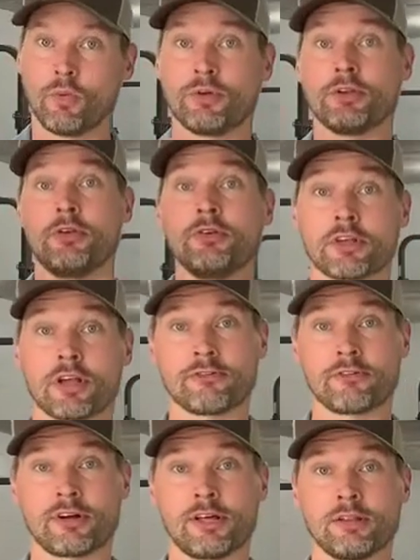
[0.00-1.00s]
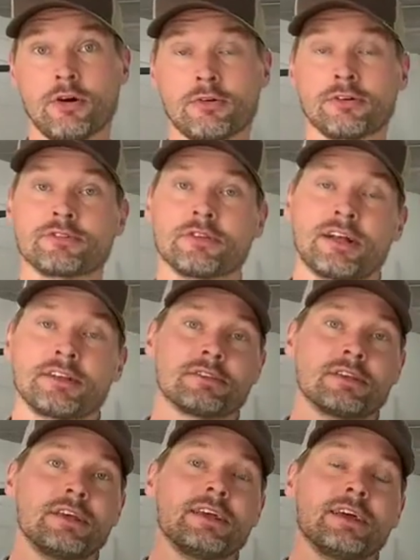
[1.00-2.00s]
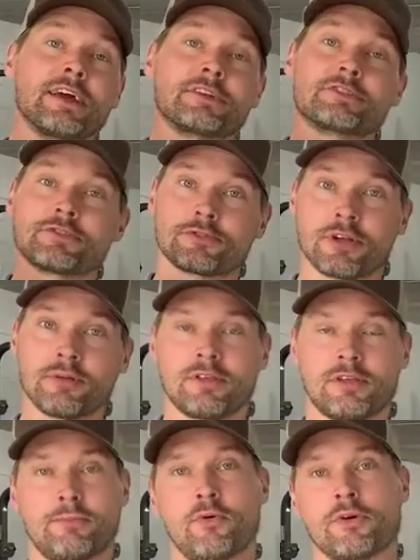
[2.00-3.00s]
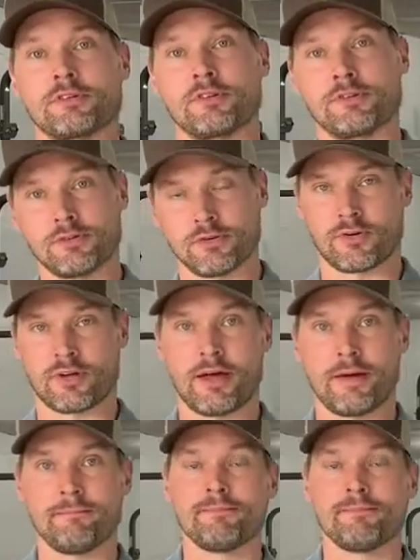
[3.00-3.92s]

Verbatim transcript: when you're using a front end loader. So that's extremely important to do, okay?